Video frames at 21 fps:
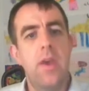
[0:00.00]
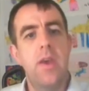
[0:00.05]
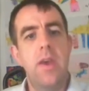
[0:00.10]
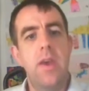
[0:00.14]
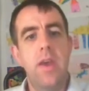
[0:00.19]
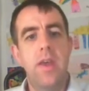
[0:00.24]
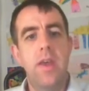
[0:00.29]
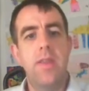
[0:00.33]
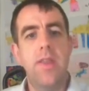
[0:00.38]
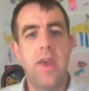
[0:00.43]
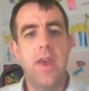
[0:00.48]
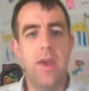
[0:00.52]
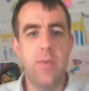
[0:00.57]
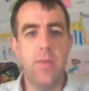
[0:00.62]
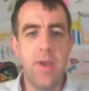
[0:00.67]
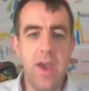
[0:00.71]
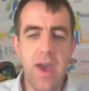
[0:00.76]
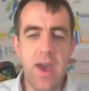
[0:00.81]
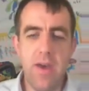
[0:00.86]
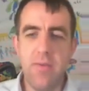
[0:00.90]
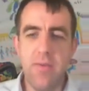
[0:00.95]
And there we
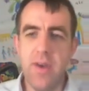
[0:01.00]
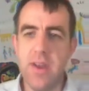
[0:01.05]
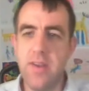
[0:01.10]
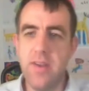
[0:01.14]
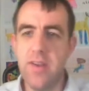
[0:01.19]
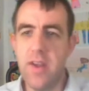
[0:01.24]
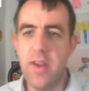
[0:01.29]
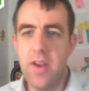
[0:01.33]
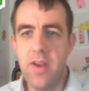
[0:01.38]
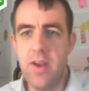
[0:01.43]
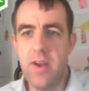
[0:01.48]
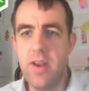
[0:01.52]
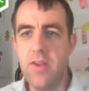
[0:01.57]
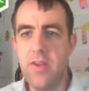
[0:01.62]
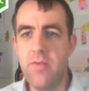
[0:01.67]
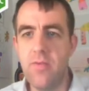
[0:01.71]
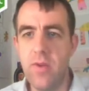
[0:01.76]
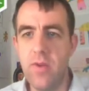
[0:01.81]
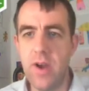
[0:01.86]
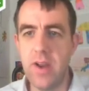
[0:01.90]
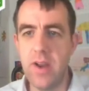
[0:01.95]
have it, a nice
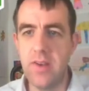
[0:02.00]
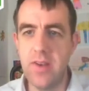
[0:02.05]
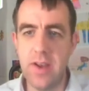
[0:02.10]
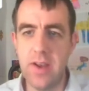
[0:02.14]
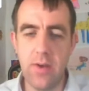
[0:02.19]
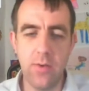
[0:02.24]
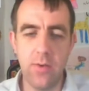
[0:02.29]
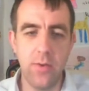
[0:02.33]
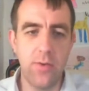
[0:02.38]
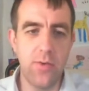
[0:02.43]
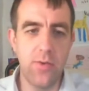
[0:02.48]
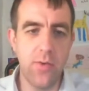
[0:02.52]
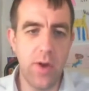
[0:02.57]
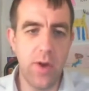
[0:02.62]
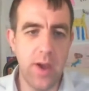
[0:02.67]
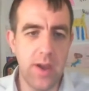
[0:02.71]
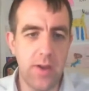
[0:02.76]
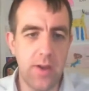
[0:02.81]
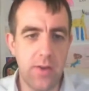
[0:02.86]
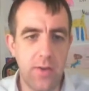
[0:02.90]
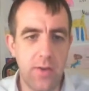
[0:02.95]
right-angled
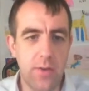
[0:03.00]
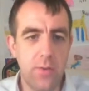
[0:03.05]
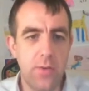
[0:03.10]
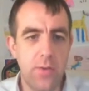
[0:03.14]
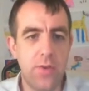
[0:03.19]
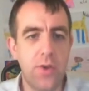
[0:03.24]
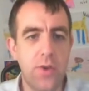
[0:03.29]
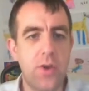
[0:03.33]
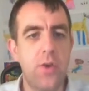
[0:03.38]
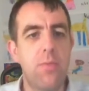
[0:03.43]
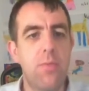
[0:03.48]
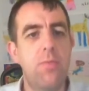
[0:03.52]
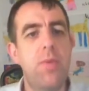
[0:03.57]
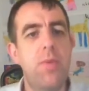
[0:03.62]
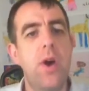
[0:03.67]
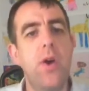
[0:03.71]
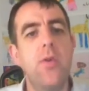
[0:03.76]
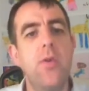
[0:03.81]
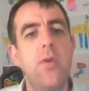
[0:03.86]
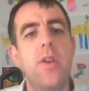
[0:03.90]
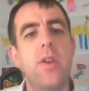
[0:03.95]
triangle, with the
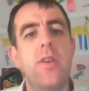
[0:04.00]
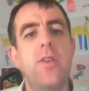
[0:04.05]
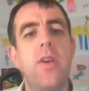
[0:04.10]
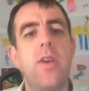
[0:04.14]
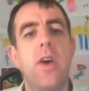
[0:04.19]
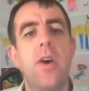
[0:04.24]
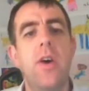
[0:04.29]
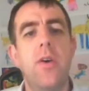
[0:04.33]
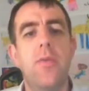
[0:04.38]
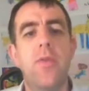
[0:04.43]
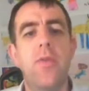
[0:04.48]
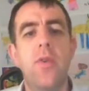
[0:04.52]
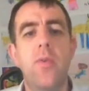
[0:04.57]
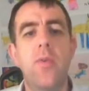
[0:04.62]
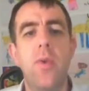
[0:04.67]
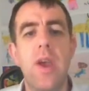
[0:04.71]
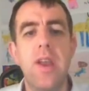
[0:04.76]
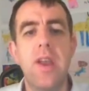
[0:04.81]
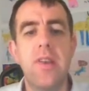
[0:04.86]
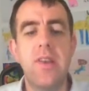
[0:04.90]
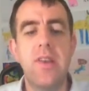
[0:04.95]
component of the
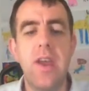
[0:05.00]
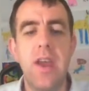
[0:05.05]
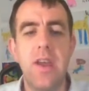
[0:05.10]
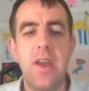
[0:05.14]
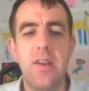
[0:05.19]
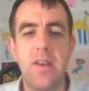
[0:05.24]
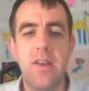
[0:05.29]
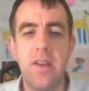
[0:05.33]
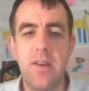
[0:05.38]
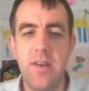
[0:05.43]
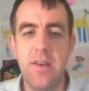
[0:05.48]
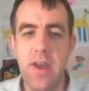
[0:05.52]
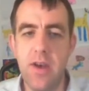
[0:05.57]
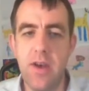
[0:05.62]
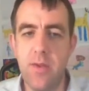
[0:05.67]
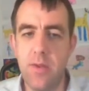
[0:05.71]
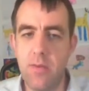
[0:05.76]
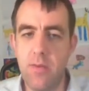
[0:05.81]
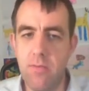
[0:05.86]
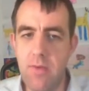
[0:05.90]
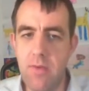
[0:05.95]
weight acting down
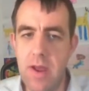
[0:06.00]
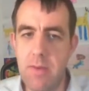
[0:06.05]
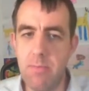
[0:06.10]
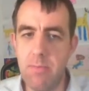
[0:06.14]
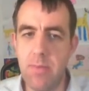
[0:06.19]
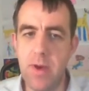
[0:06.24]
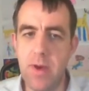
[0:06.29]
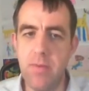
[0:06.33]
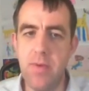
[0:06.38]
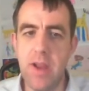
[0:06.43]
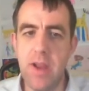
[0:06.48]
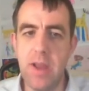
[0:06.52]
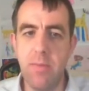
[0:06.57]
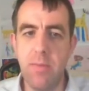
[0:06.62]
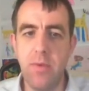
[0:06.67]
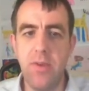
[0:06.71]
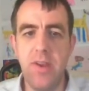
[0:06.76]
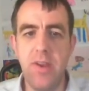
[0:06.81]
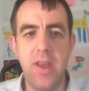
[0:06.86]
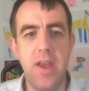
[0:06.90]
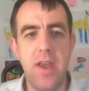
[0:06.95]
the ramp I've
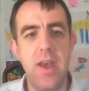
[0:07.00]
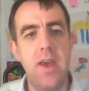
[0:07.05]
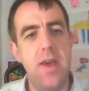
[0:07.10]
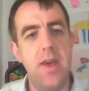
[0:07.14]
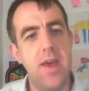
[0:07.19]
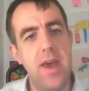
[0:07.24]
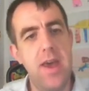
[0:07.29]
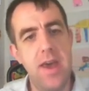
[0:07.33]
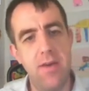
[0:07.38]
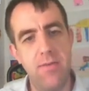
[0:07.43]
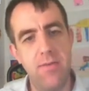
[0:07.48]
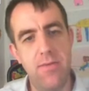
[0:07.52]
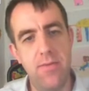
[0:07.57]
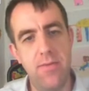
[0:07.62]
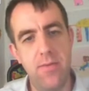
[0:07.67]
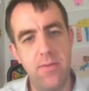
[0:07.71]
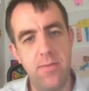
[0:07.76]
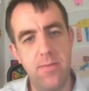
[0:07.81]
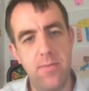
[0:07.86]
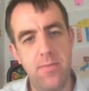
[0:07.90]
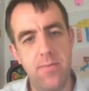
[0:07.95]
labelled here F.
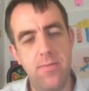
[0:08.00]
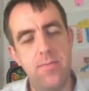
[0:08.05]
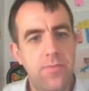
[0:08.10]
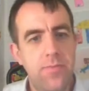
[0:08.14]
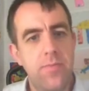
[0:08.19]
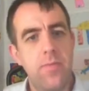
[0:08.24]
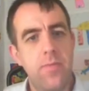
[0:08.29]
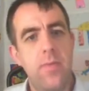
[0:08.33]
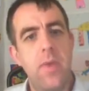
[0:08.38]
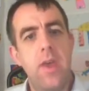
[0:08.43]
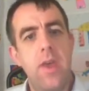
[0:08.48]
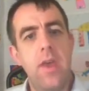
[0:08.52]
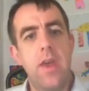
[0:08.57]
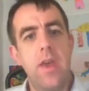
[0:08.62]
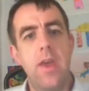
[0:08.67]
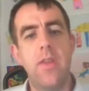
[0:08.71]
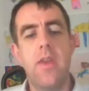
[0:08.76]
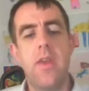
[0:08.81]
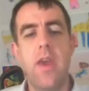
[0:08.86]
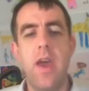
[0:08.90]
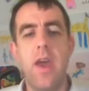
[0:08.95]

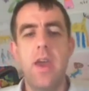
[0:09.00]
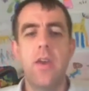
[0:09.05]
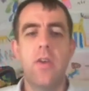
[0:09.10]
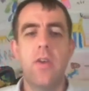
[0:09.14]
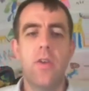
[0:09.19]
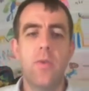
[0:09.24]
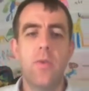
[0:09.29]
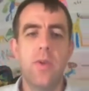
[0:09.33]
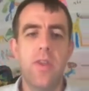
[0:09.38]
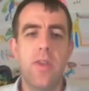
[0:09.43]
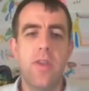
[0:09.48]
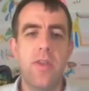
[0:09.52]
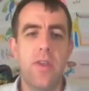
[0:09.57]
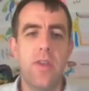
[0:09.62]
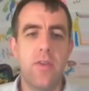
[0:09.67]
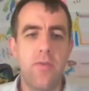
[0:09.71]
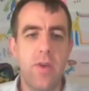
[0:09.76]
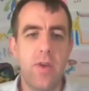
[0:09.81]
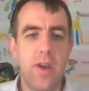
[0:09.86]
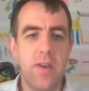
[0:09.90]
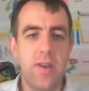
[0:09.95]
And the angle within this
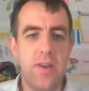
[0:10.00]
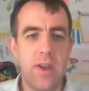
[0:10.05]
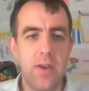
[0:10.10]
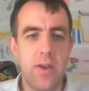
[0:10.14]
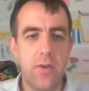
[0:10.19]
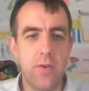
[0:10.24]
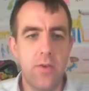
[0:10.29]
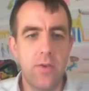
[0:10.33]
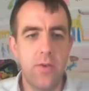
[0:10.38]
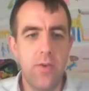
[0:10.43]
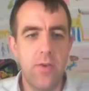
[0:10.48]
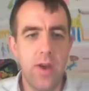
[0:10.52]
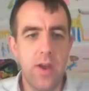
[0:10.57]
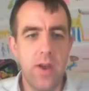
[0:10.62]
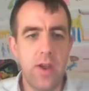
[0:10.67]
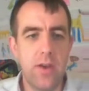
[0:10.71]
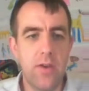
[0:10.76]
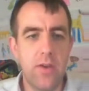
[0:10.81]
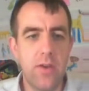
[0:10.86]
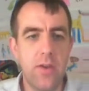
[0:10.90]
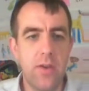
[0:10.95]
right-angled
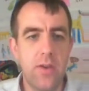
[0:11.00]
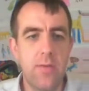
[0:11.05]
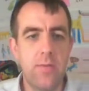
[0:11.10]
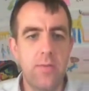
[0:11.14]
triangle,